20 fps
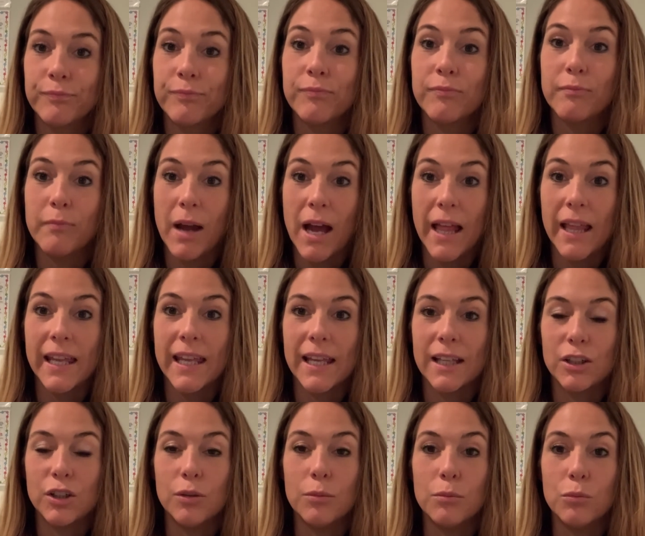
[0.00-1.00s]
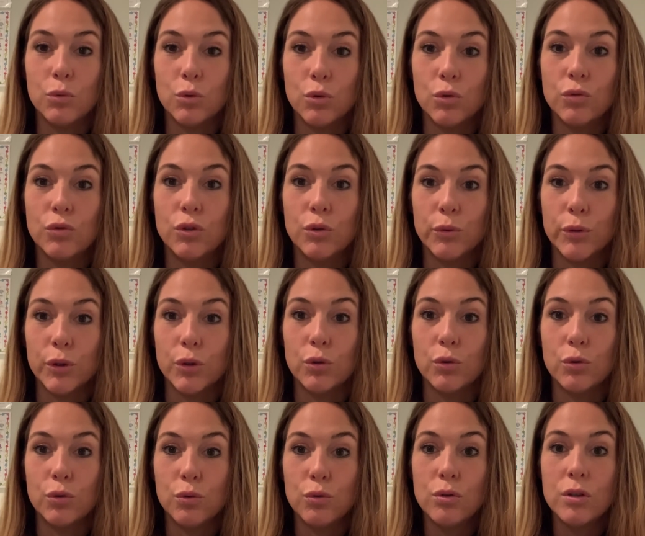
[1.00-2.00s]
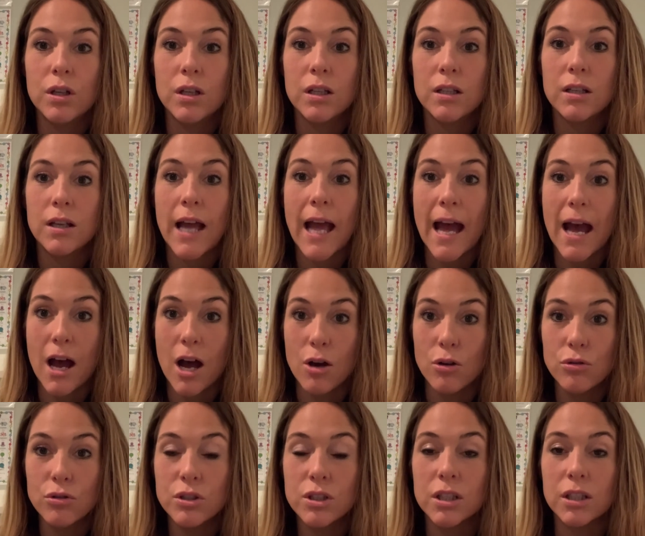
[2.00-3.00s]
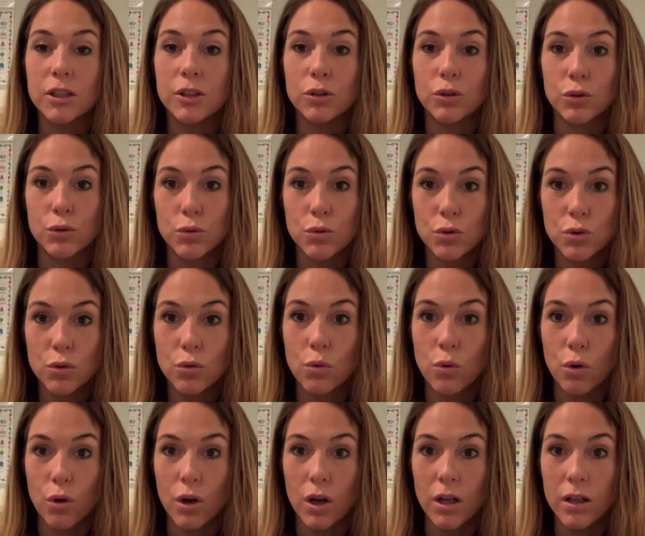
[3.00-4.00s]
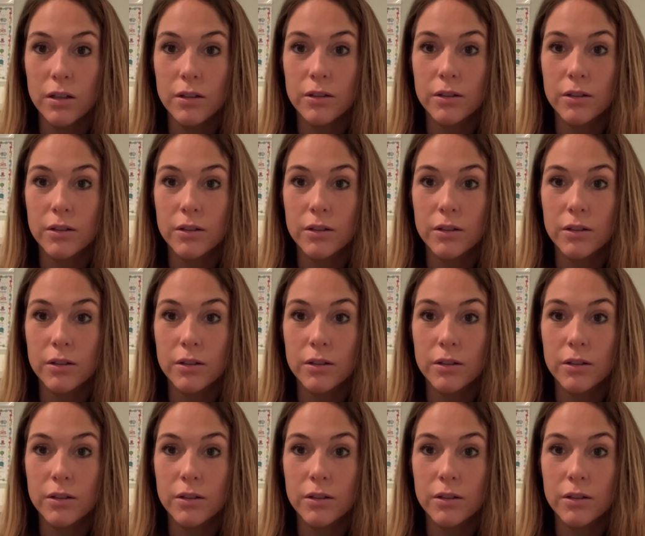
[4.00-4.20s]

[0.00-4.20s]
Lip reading: Molly had to move to a new house and a new school.